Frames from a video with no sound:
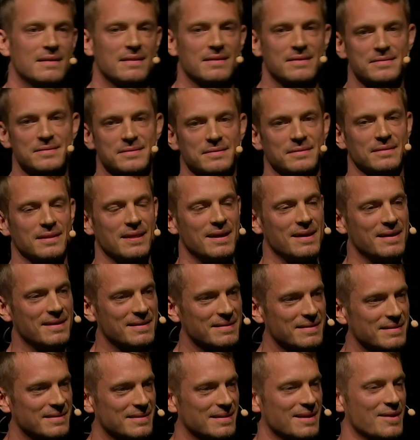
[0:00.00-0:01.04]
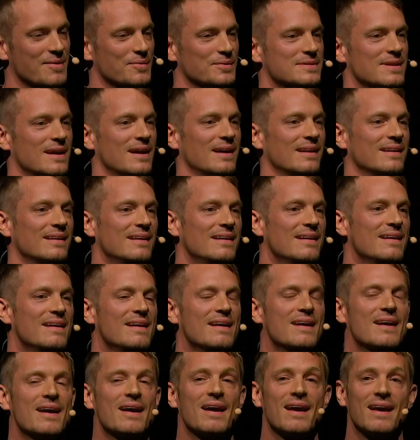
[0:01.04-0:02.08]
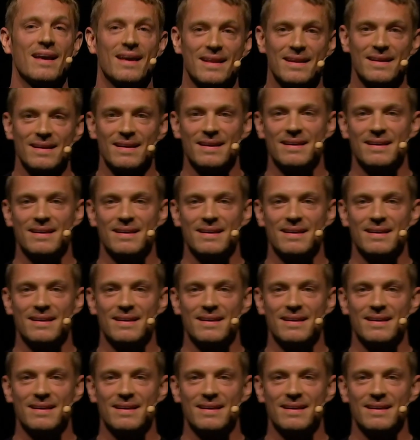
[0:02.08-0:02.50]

So that was that. And